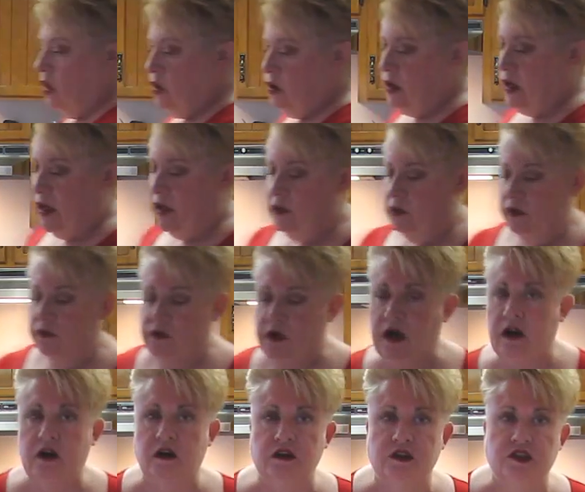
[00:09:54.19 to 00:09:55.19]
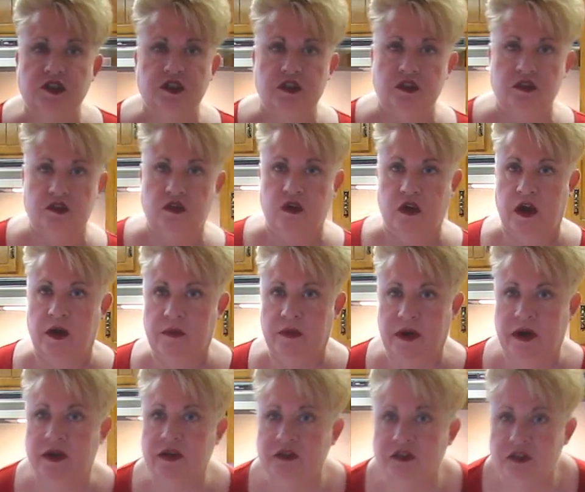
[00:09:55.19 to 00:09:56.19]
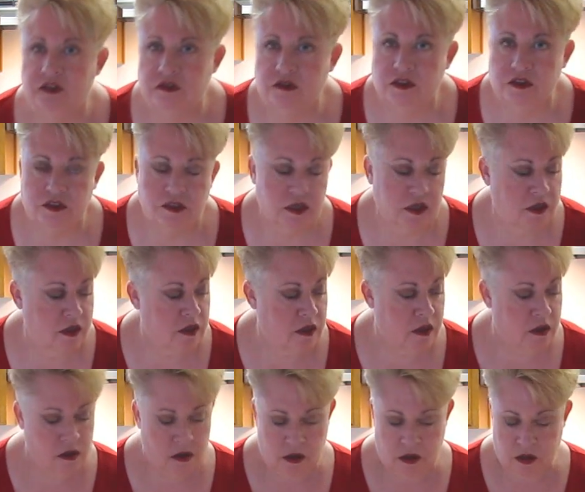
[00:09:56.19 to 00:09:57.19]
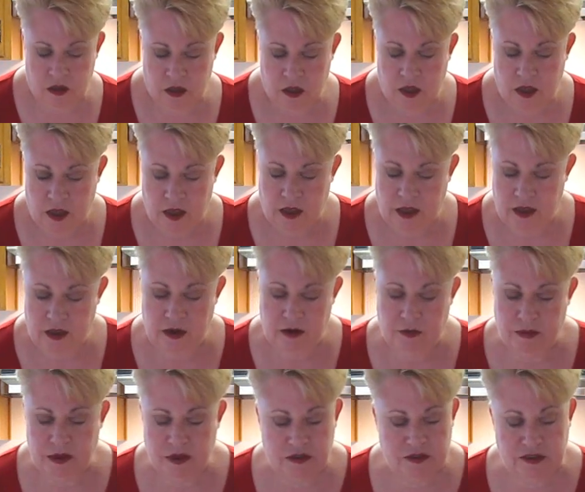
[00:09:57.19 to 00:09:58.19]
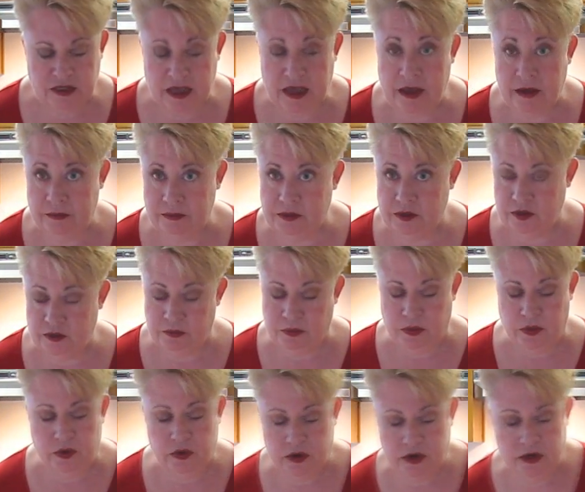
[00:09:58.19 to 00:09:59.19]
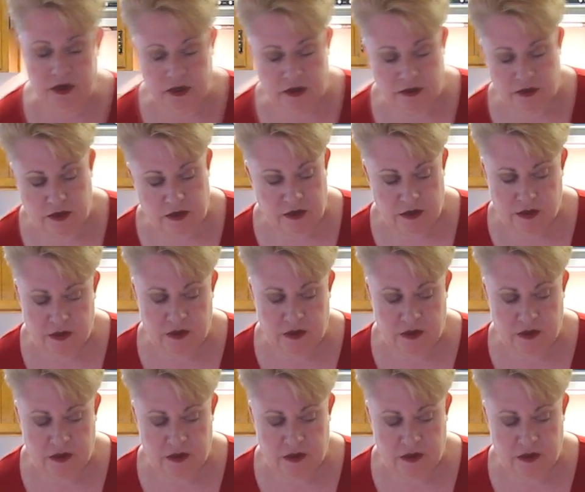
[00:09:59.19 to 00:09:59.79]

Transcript: Okay, we've got our chilled cranberry juice, and I'm going to attempt to pour it in